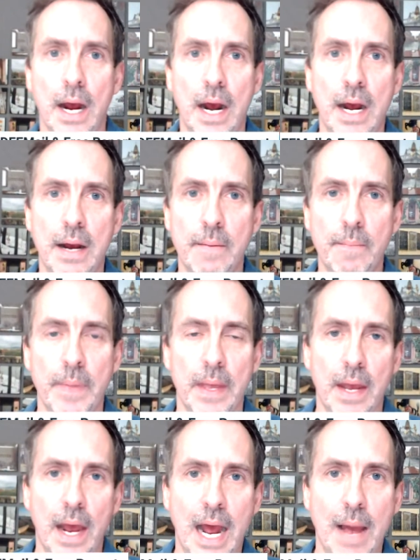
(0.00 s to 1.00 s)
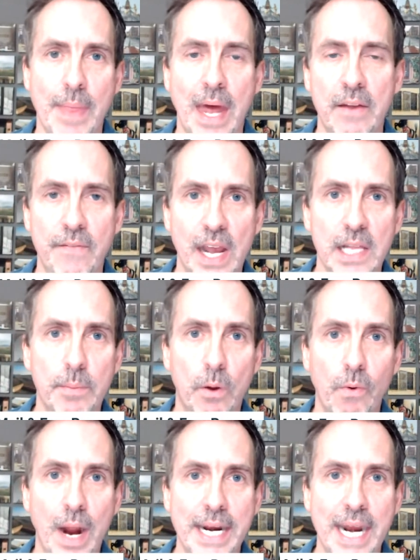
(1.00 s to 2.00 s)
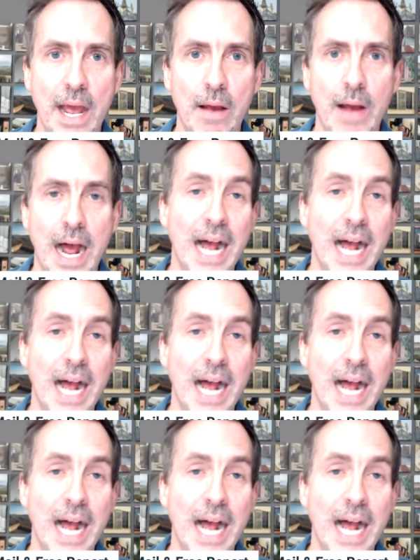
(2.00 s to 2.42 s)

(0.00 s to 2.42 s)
I'm not available right now.